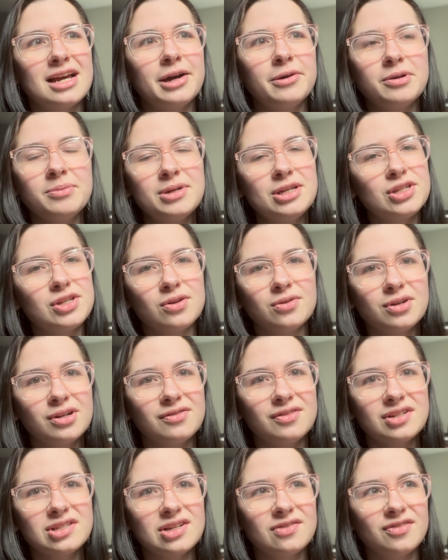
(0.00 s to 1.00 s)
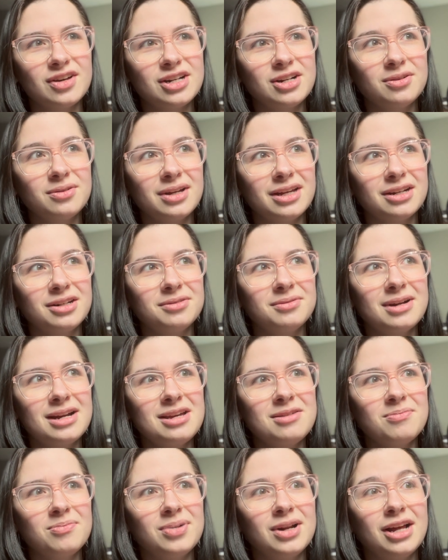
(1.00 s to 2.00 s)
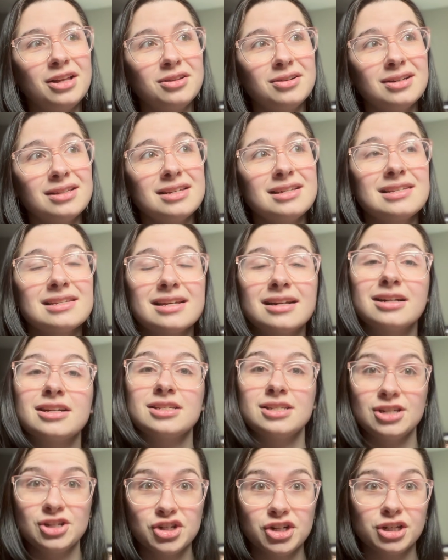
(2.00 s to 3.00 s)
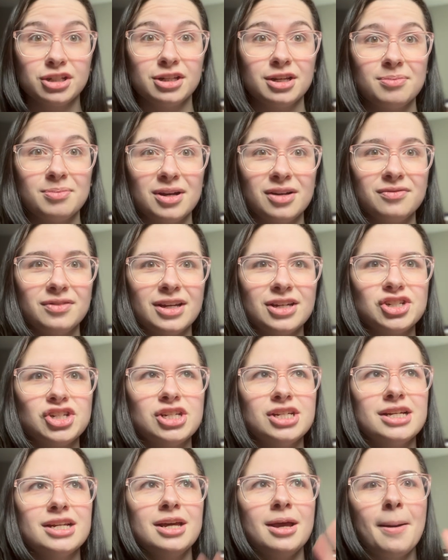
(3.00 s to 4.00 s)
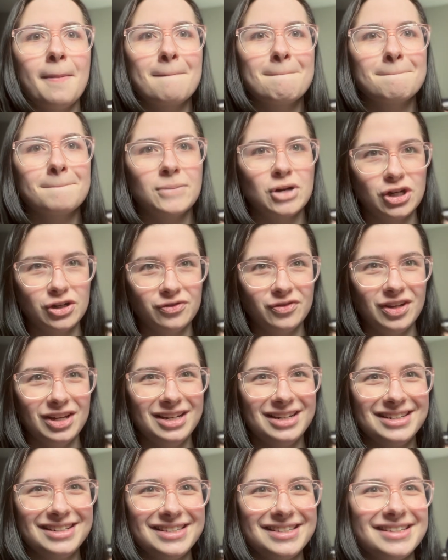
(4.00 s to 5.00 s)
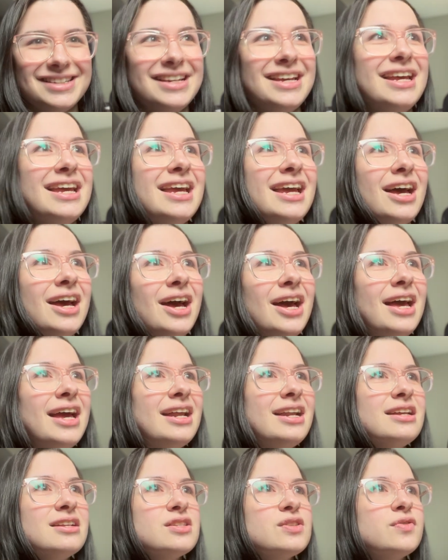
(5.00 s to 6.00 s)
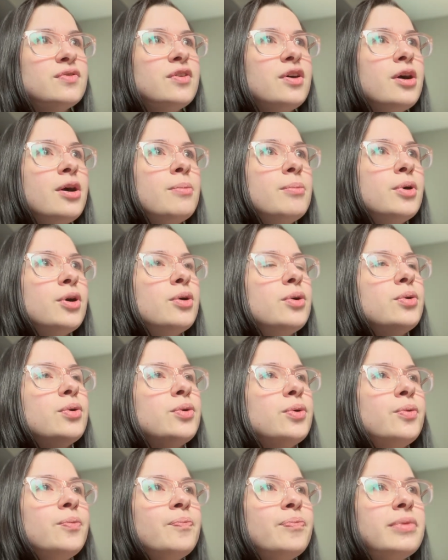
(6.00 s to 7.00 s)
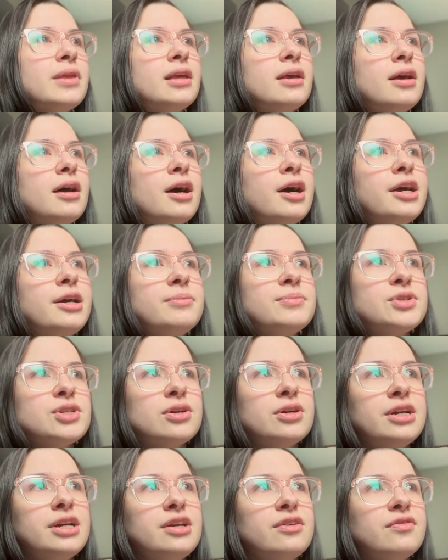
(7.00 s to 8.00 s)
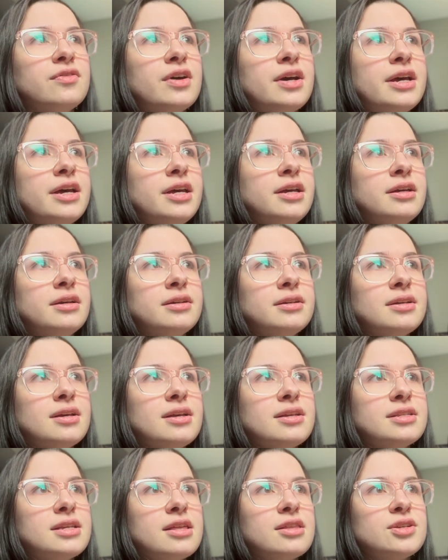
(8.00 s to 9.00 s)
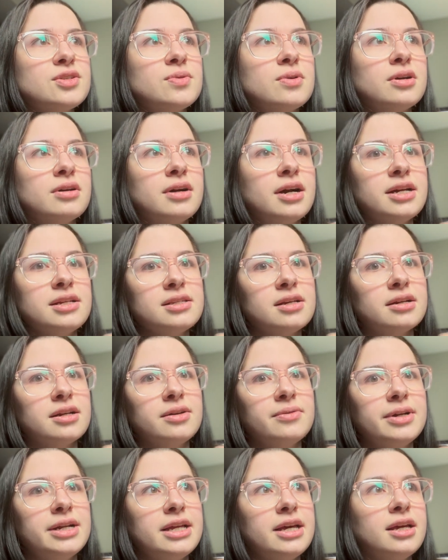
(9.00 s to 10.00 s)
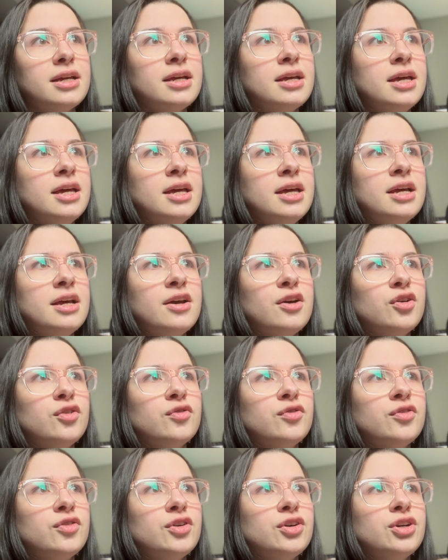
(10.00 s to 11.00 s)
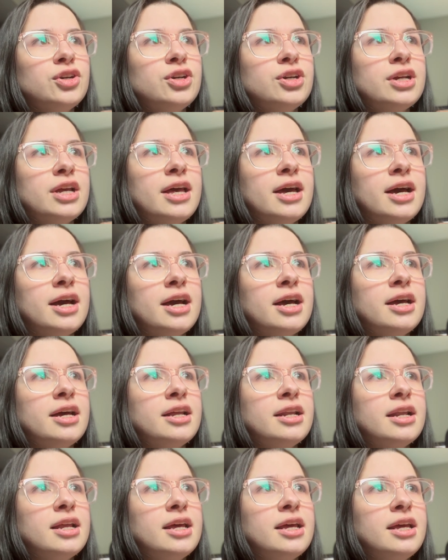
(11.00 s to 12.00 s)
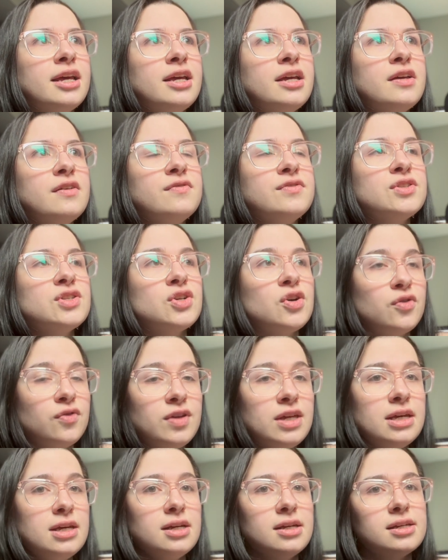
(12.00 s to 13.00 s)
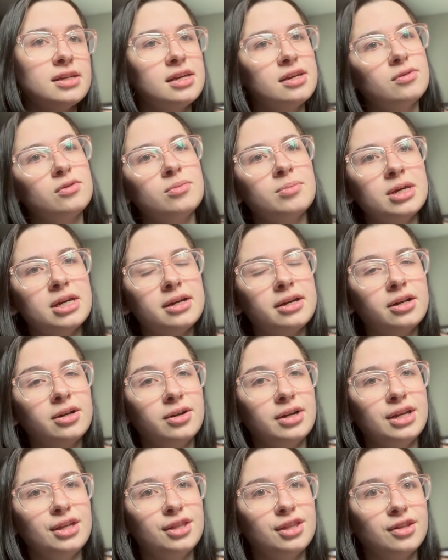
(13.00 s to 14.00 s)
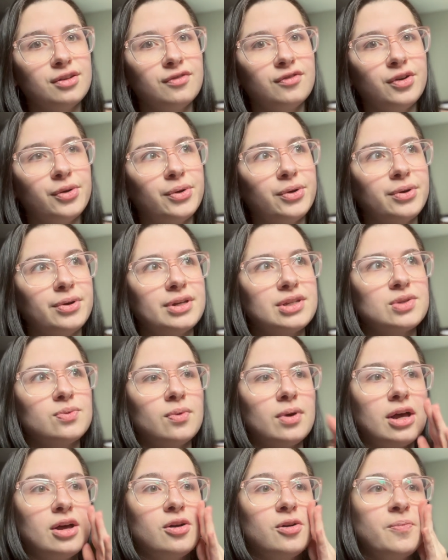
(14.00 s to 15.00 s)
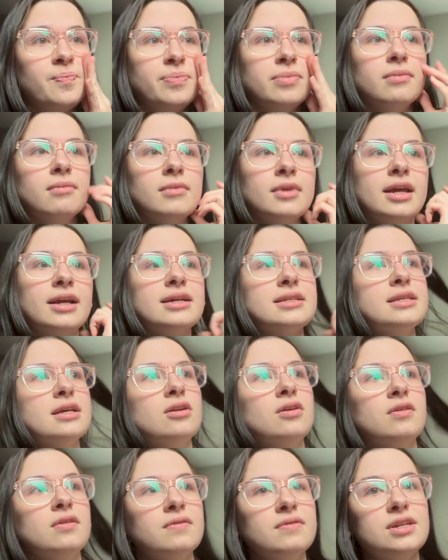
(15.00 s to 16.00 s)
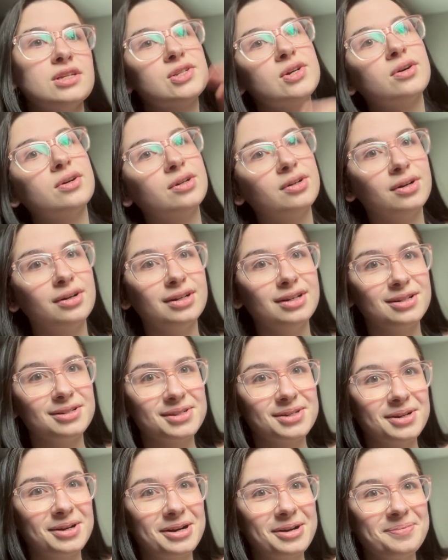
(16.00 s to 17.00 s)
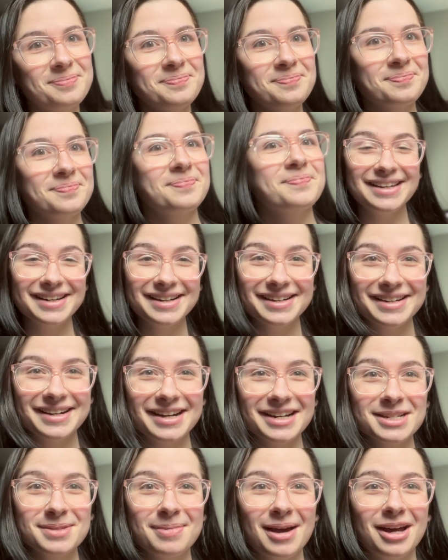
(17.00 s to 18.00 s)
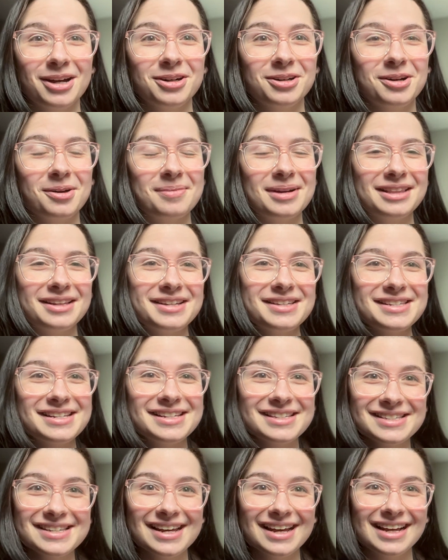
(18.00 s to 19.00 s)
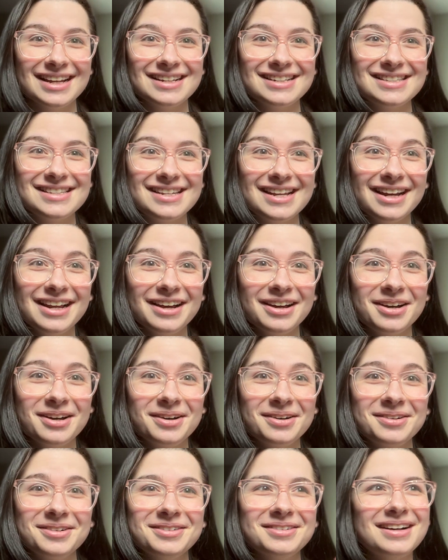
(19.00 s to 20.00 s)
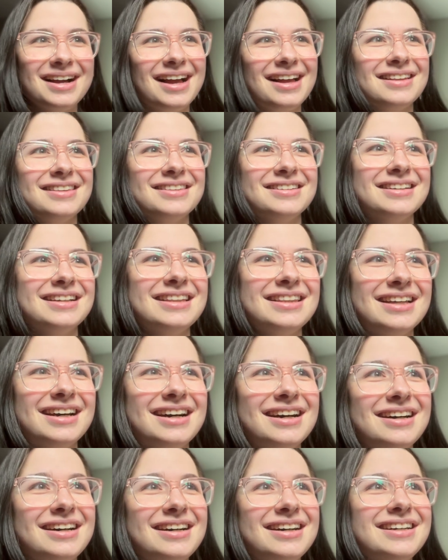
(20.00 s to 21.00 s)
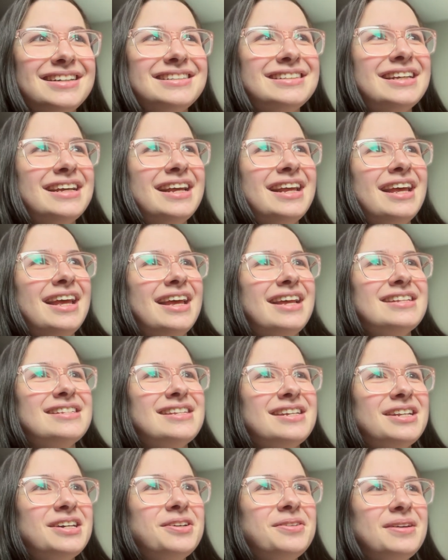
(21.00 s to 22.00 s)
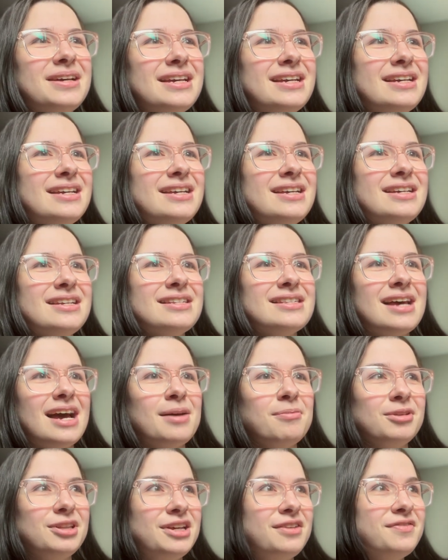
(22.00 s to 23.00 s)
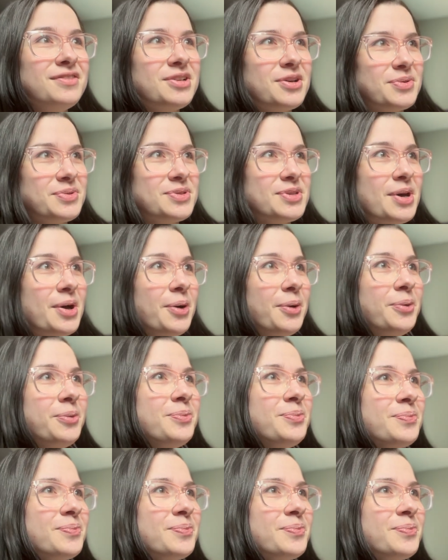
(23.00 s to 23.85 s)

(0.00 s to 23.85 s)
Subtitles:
would be so nervous if I don't get it right. But I look at this and I see Jigglypuff, like she did it perfect. And it's from, oh, I am sorry if I say this wrong, I suck at reading. Vercat Ave Sophie. It will be underneath the photo as well. Like I said, all of these are on Instagram. The next pattern on my list is Ditto. Look at that. Ditto is, I believe, no-so.